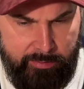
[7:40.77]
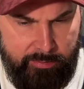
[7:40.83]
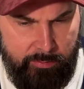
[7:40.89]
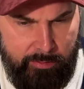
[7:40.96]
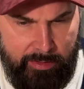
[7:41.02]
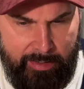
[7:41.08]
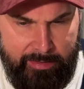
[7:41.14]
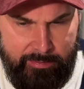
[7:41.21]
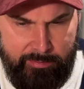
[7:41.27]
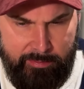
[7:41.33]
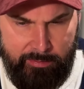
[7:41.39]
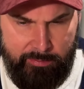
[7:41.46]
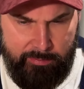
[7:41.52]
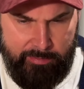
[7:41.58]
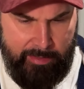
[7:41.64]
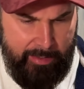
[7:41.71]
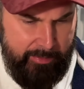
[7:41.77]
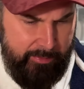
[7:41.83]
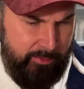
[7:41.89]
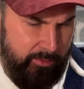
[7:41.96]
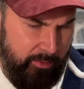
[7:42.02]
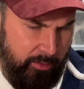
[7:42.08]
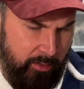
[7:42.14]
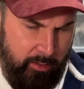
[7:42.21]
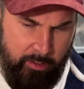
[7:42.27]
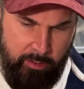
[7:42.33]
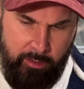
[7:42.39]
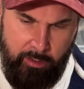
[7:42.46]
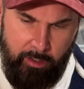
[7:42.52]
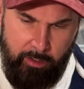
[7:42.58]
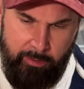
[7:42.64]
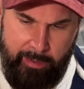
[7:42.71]
laces that
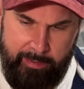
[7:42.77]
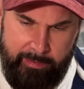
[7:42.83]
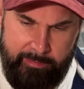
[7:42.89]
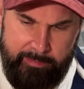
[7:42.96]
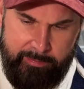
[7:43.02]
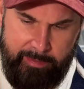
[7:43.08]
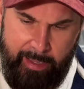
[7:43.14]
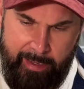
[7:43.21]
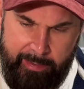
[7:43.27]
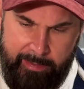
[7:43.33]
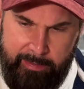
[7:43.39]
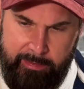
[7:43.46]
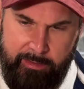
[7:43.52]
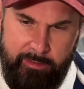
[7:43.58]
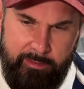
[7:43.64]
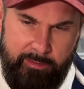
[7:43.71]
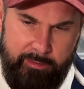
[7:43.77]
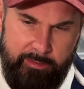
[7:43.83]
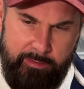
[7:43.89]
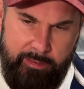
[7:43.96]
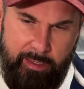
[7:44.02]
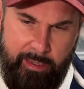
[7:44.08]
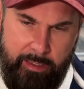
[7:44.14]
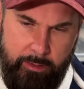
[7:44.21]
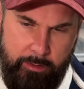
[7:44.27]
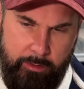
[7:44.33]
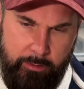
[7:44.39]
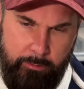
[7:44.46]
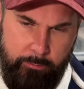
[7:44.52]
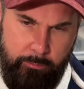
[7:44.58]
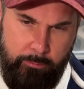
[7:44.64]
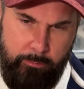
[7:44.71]
are exactly the
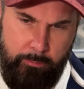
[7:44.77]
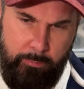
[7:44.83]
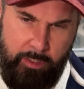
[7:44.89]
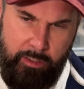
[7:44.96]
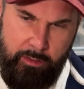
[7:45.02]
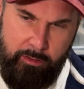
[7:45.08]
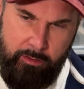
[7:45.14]
same.